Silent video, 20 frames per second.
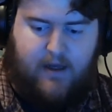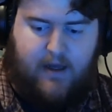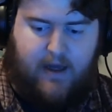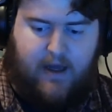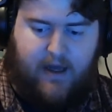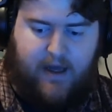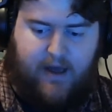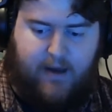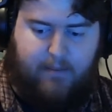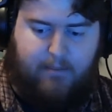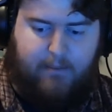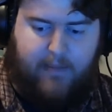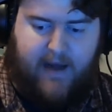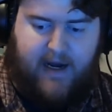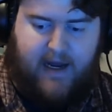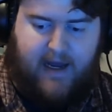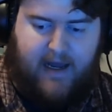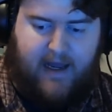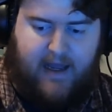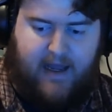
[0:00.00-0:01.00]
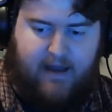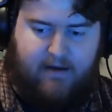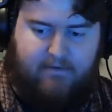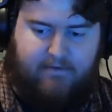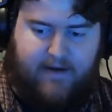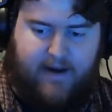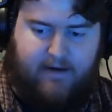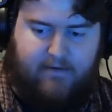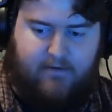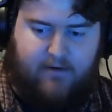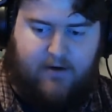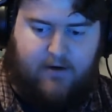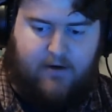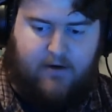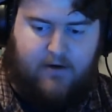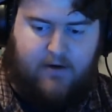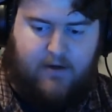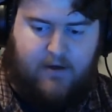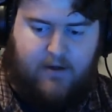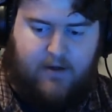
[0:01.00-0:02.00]
Um, but I have
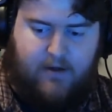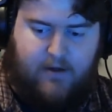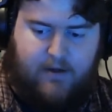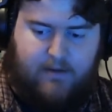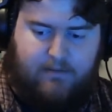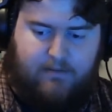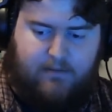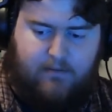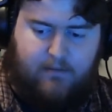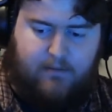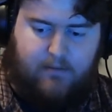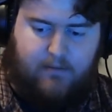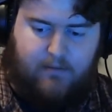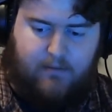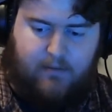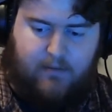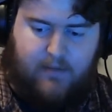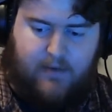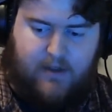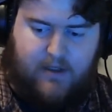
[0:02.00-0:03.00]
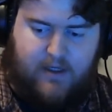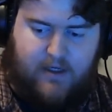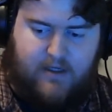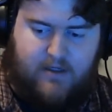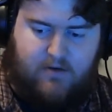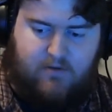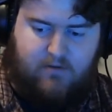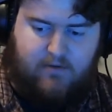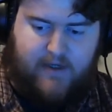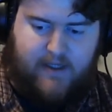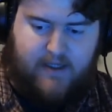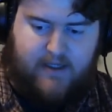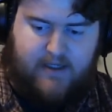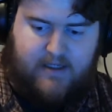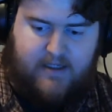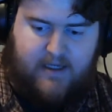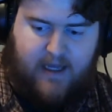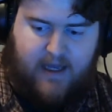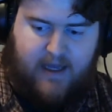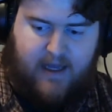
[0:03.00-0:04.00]
never. Hmm, it doesn't really
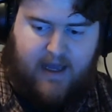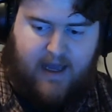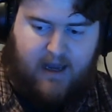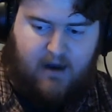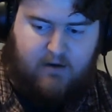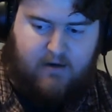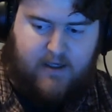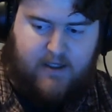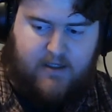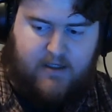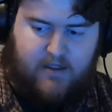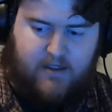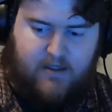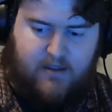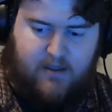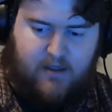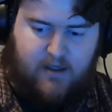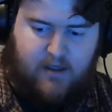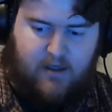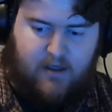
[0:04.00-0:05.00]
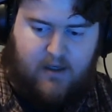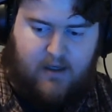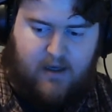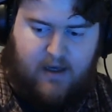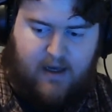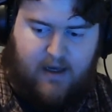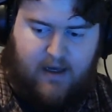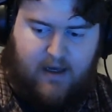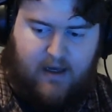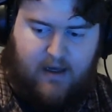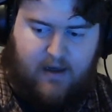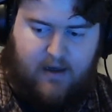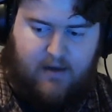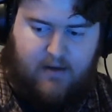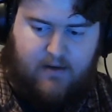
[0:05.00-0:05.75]
say how it's uh,